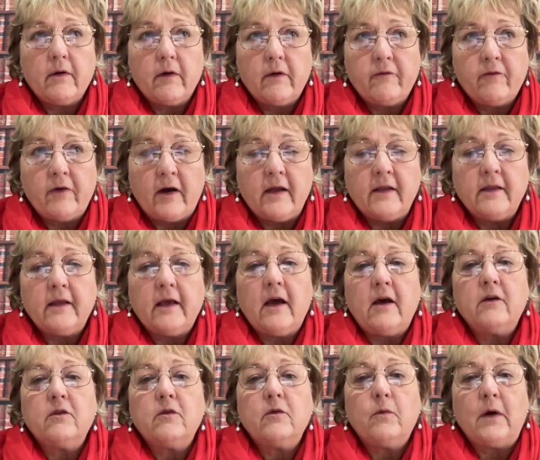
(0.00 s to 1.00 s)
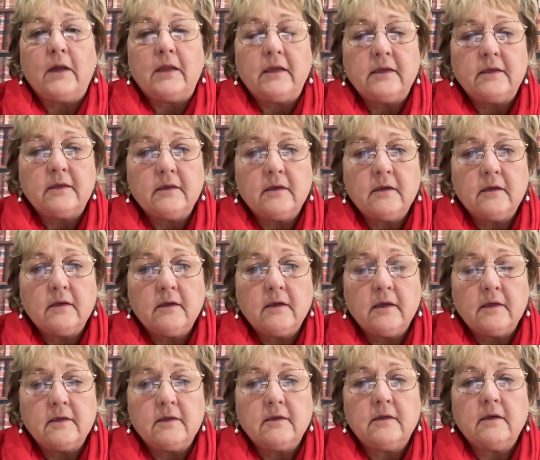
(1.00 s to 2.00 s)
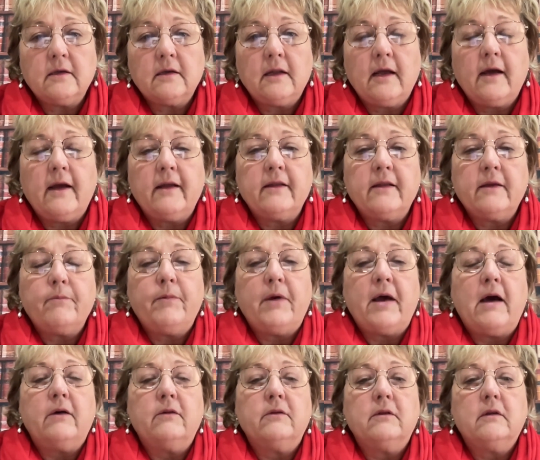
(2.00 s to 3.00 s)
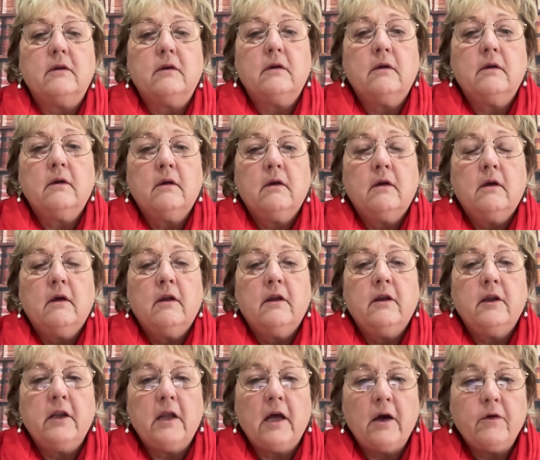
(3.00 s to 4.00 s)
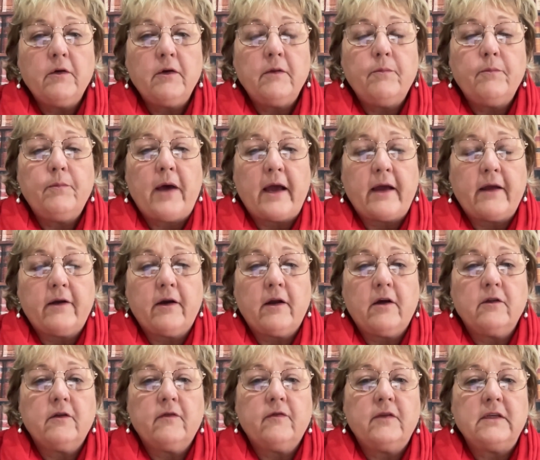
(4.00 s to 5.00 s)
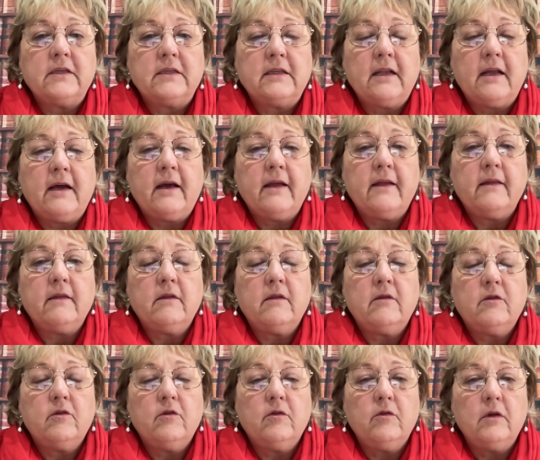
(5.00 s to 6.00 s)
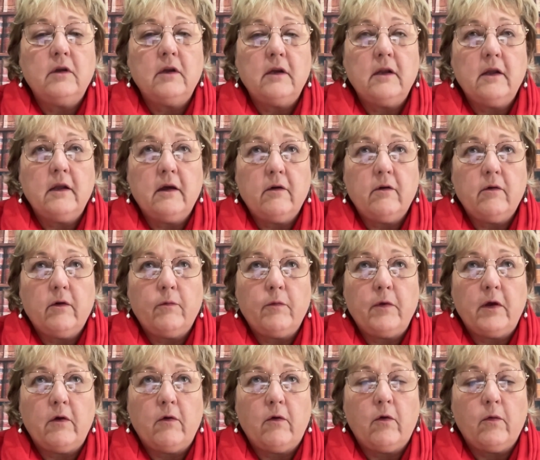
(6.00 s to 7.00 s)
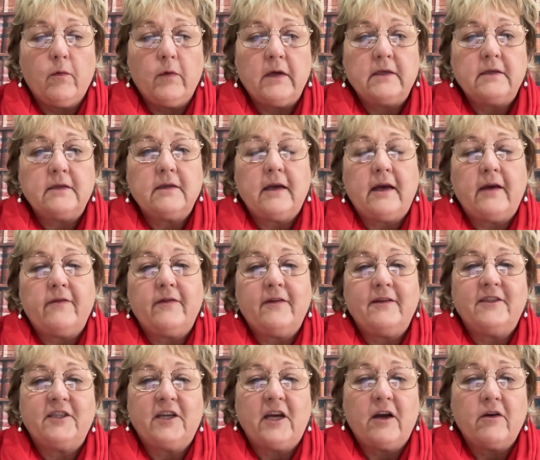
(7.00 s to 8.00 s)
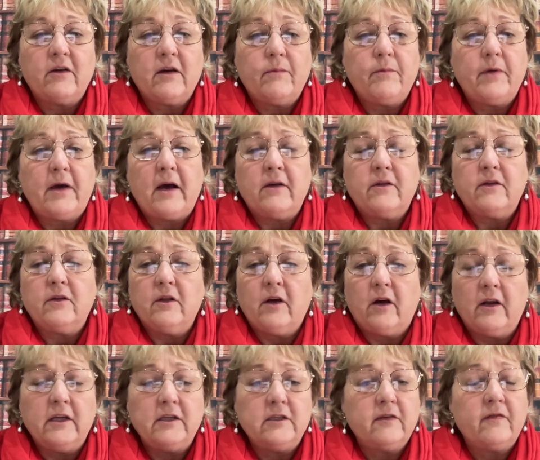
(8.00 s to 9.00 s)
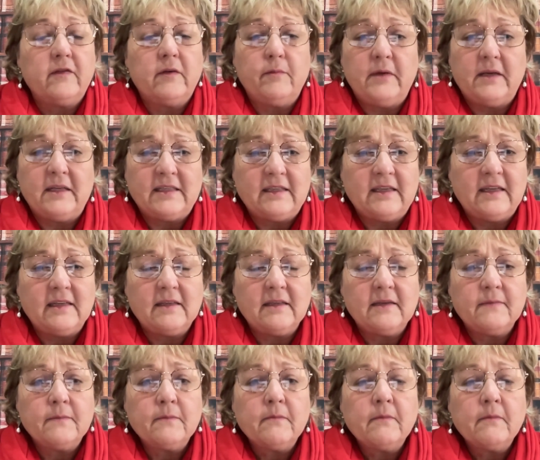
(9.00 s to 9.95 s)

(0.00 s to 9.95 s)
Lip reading: find out what is this client about. Know the background of this client. We always have a joke about knowledge of the business,